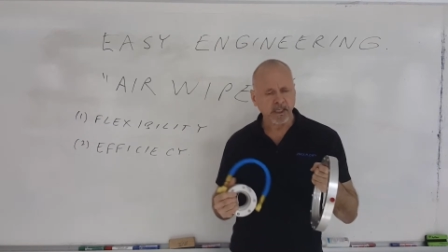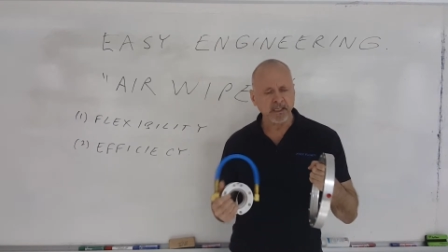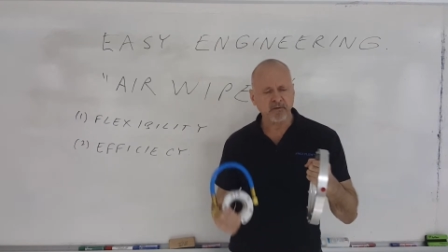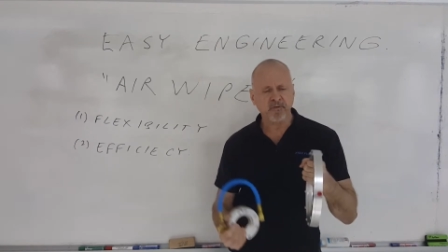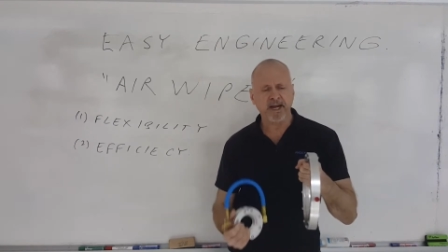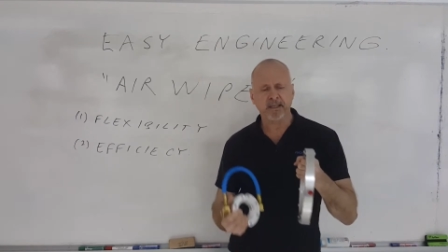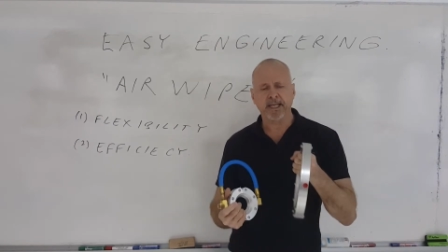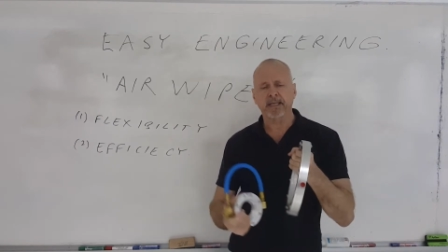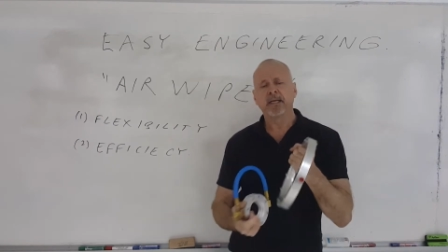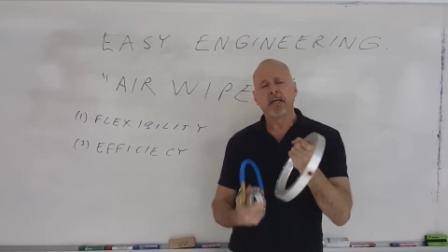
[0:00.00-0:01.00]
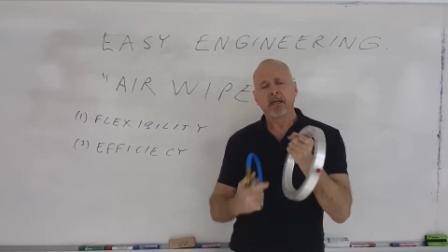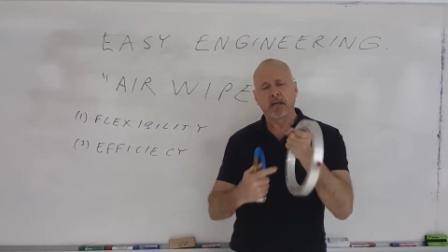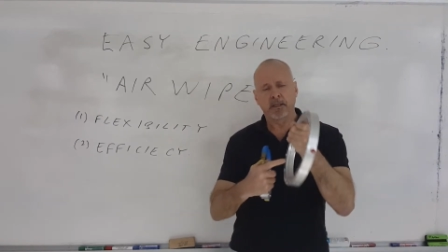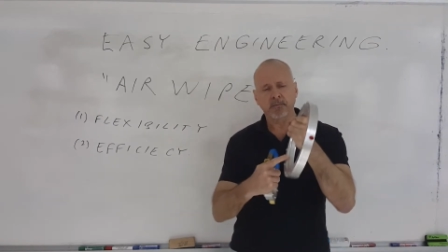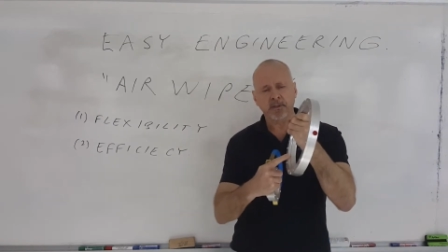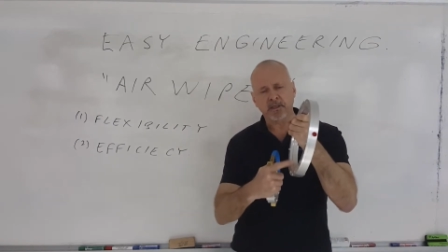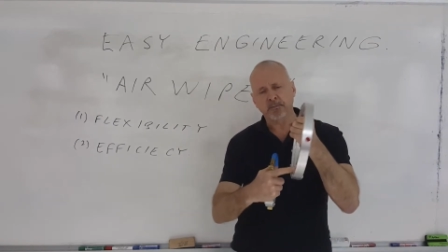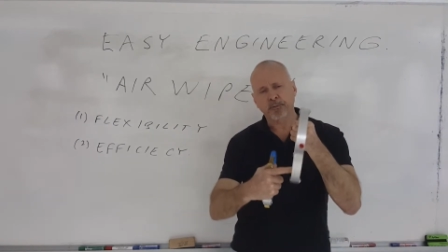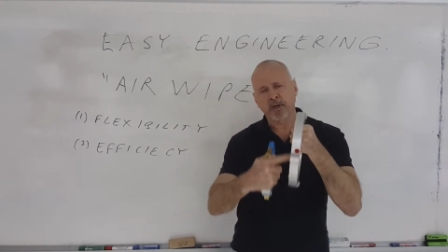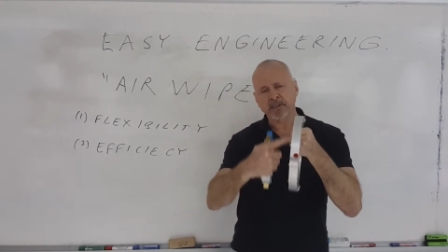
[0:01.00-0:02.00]
in the fact that along with the
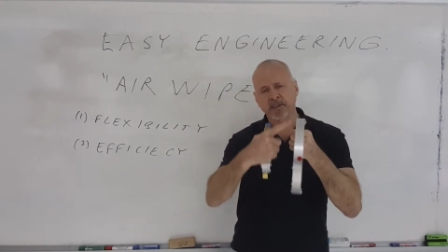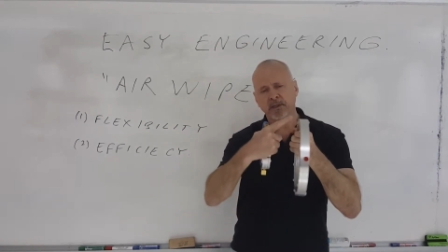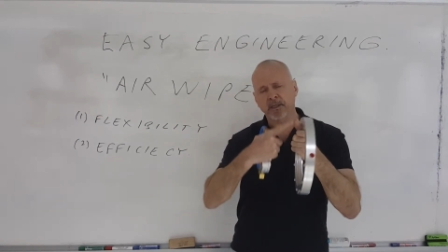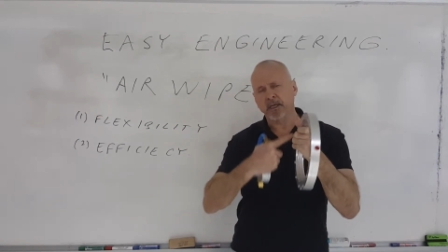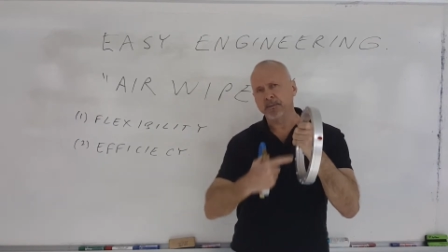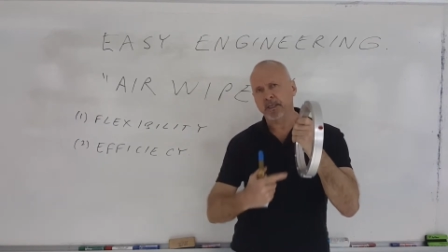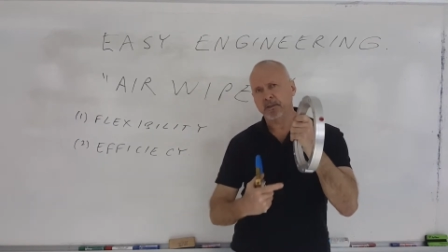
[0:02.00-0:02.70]
compressed air that comes out